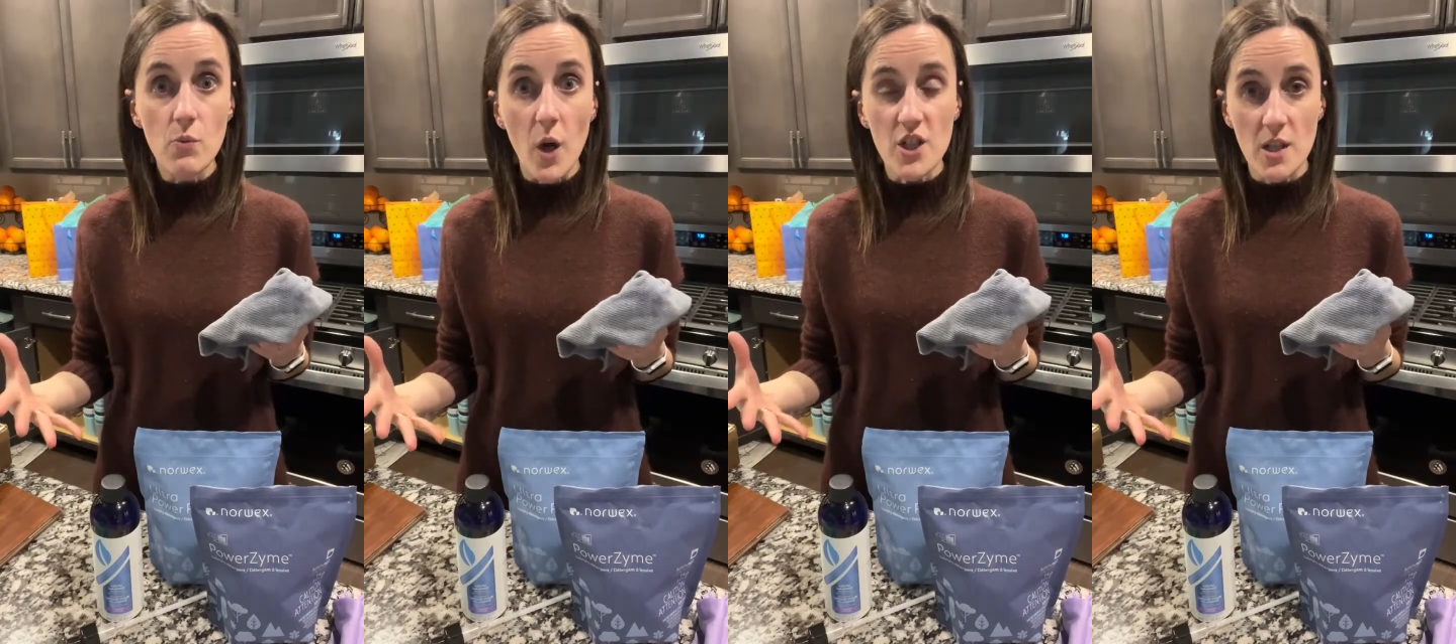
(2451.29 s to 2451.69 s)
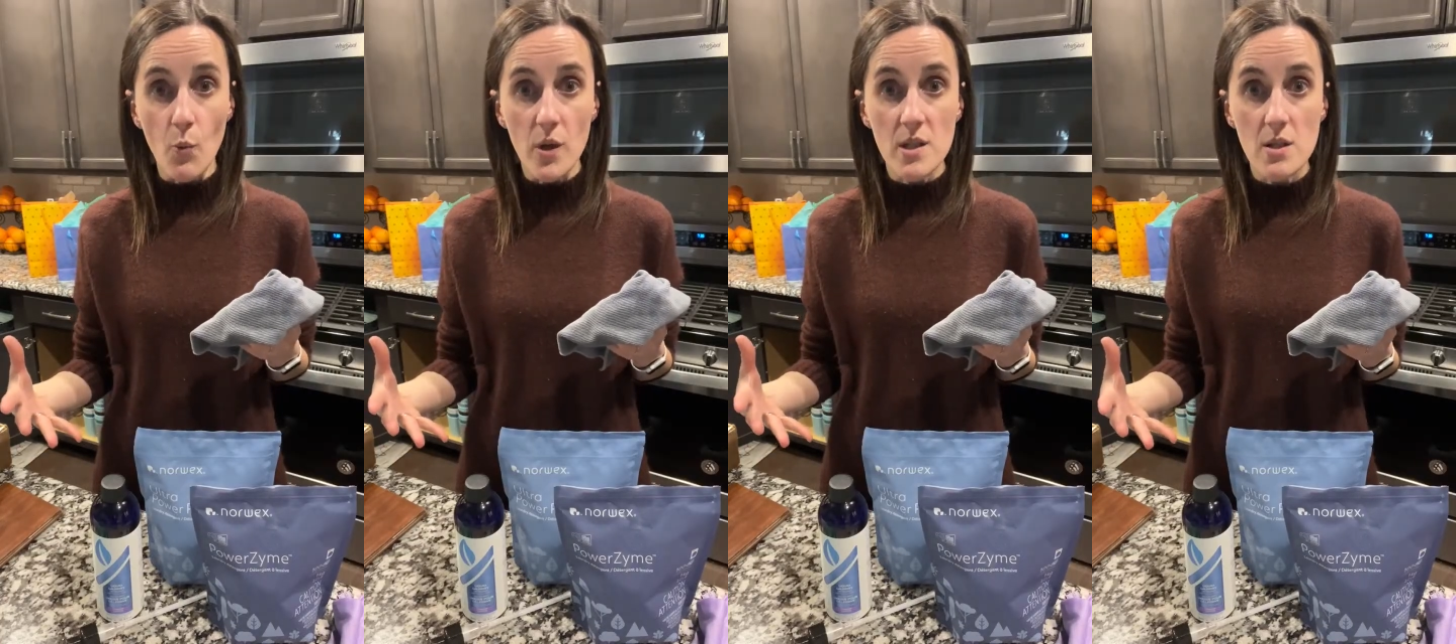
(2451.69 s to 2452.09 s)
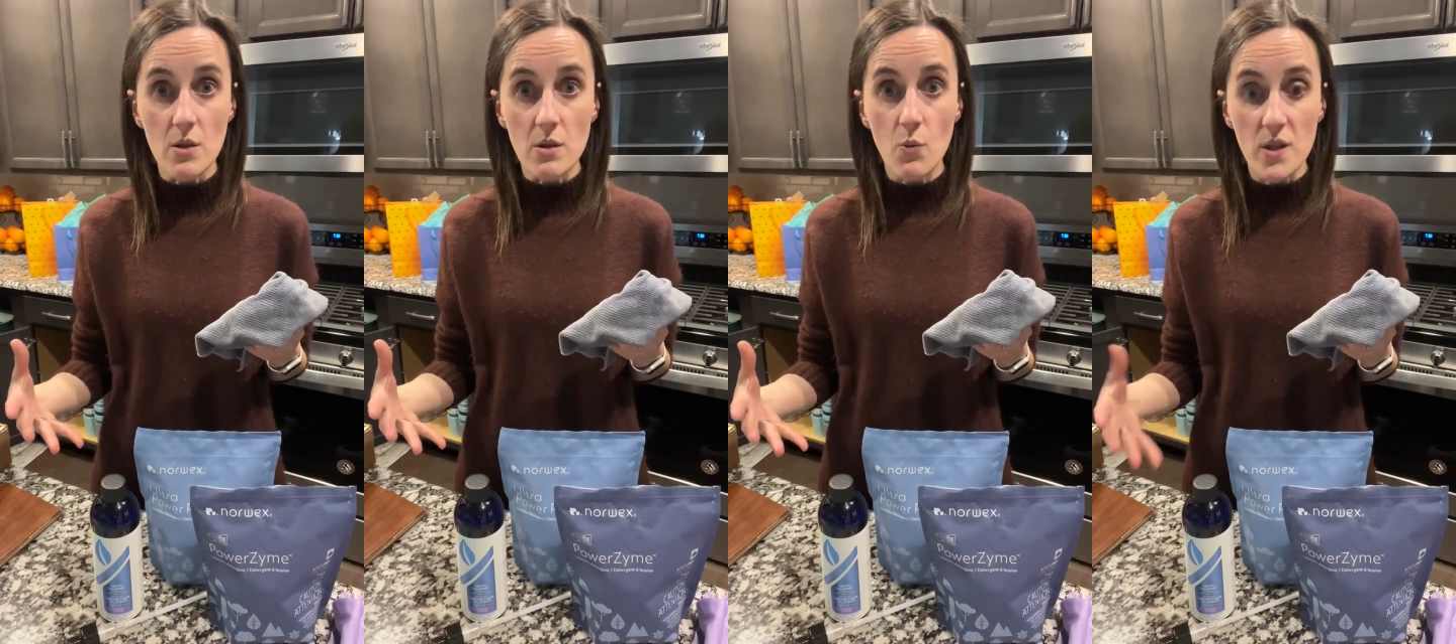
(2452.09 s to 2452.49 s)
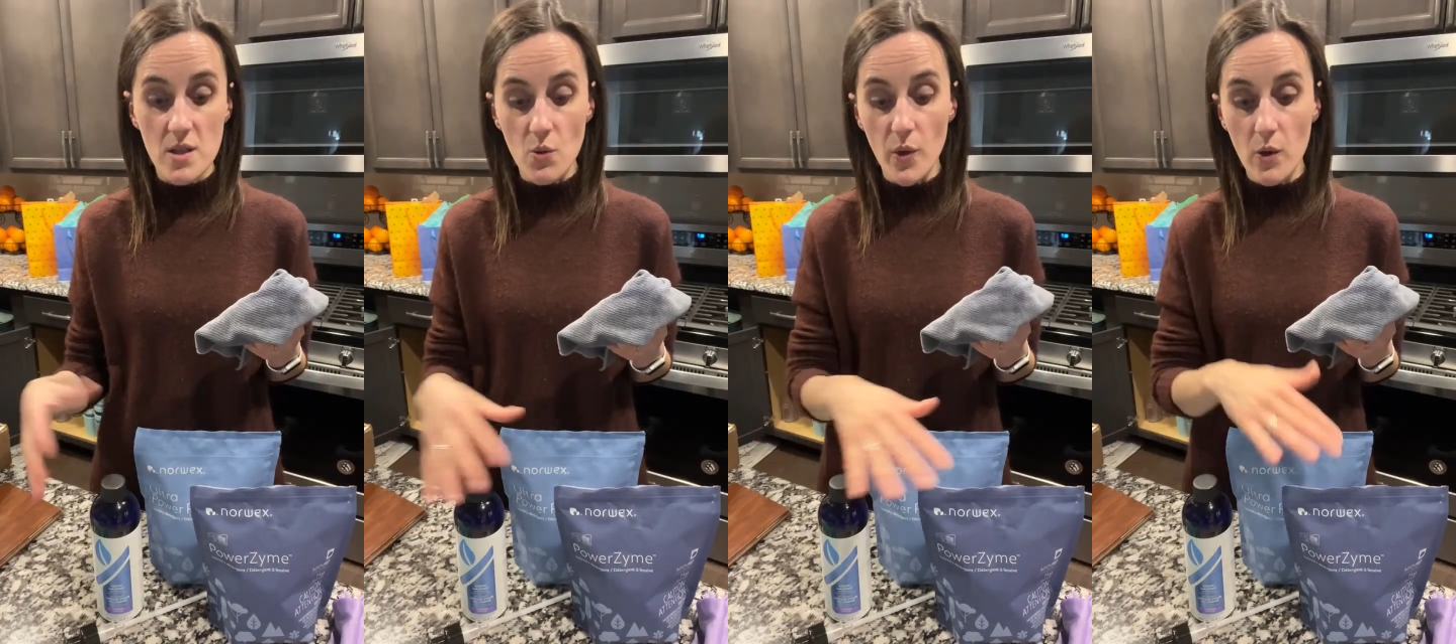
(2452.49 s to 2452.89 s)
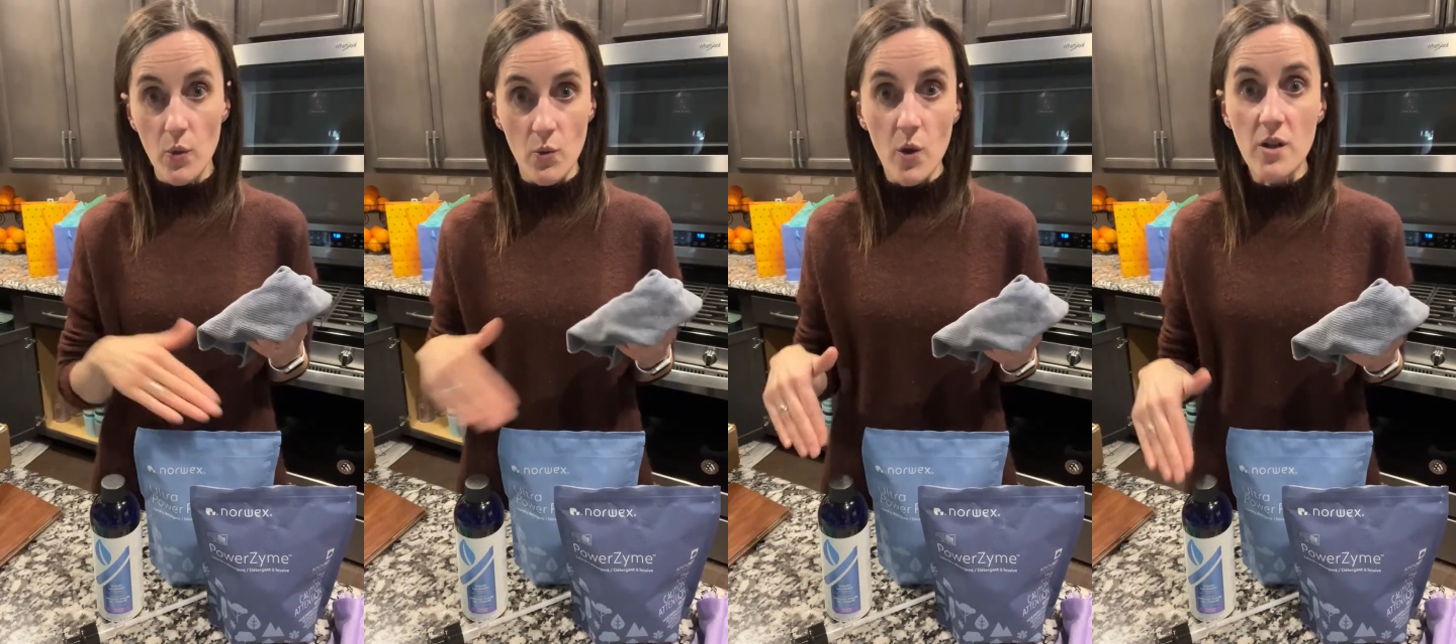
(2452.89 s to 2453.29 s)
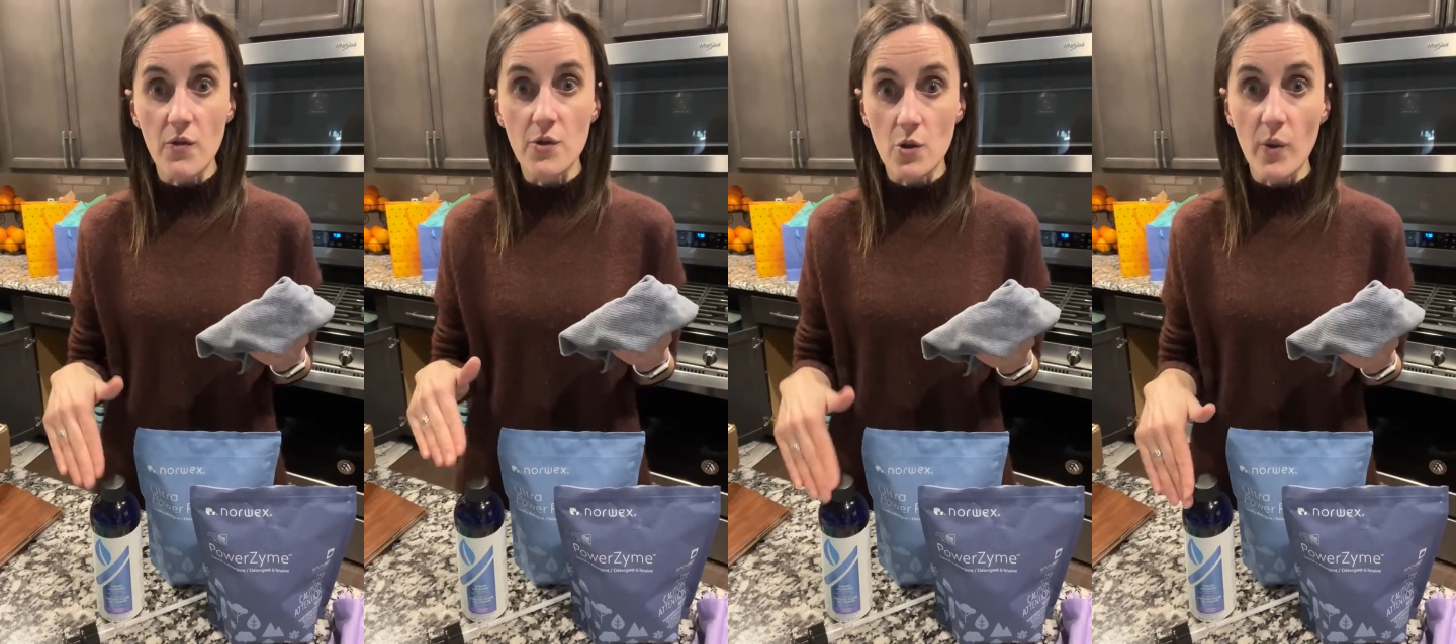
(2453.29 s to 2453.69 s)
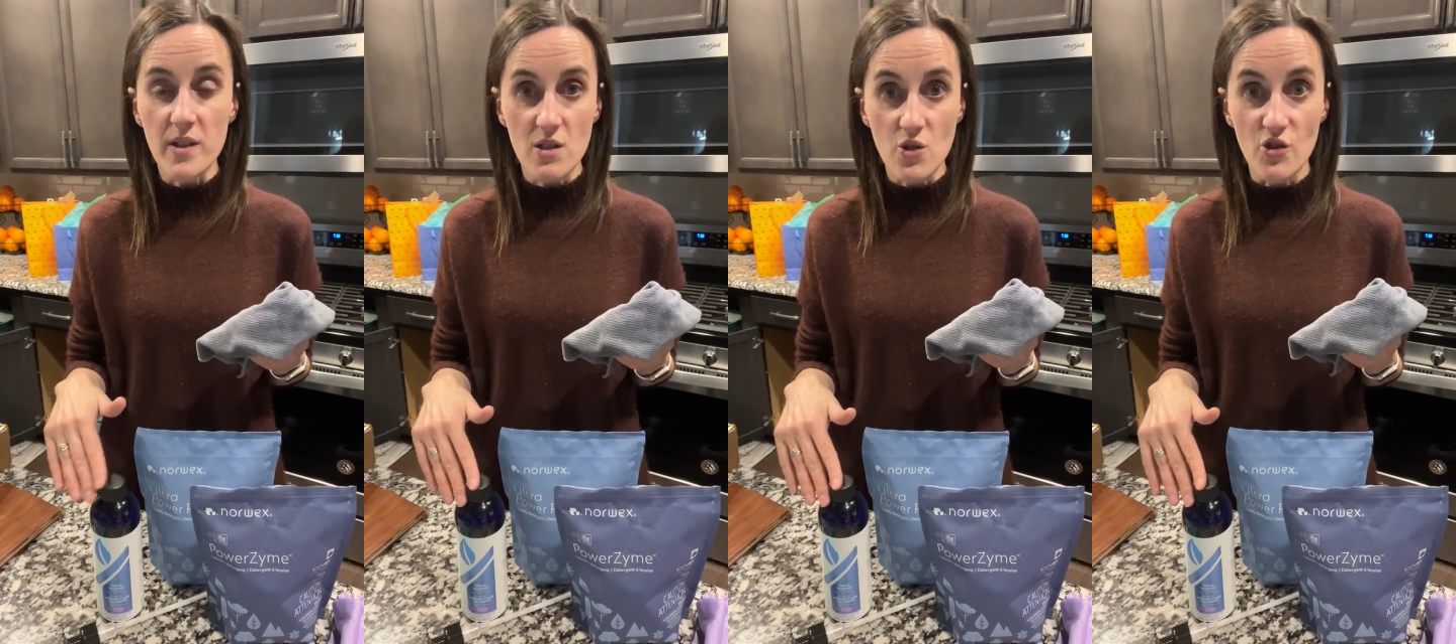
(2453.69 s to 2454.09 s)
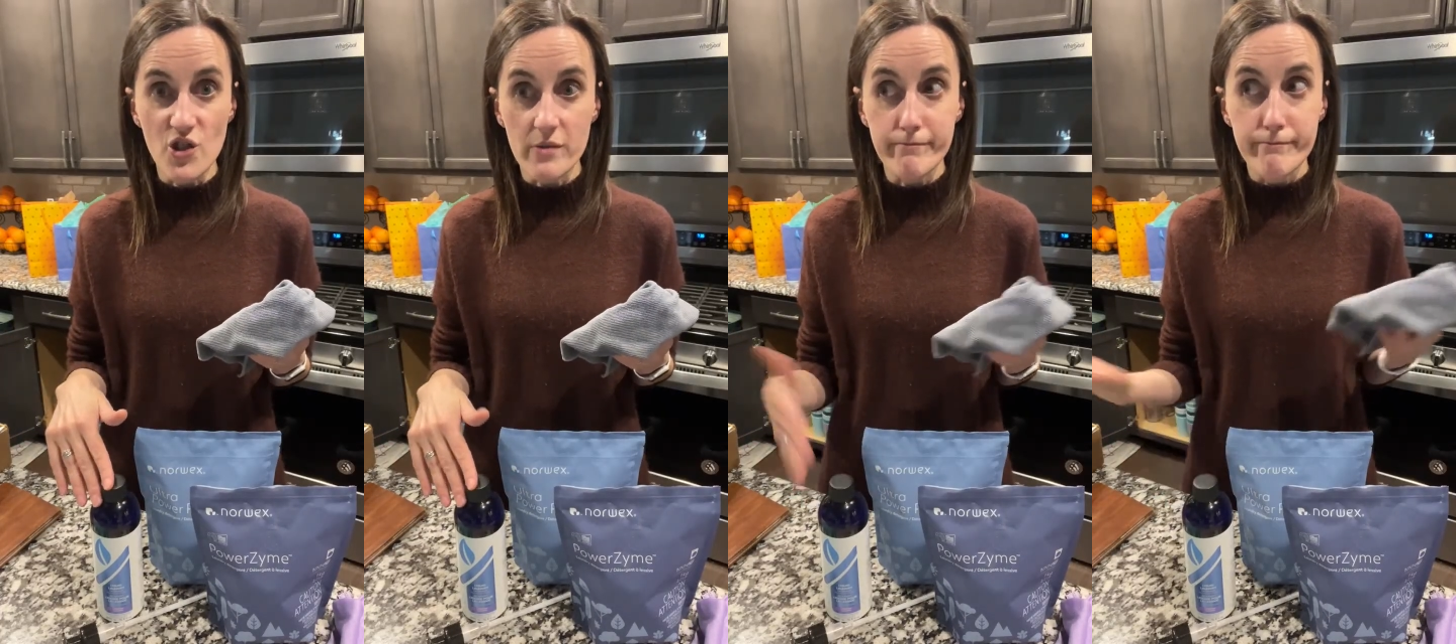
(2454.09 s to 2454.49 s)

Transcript: wash them once a week with one of the Norwex detergent.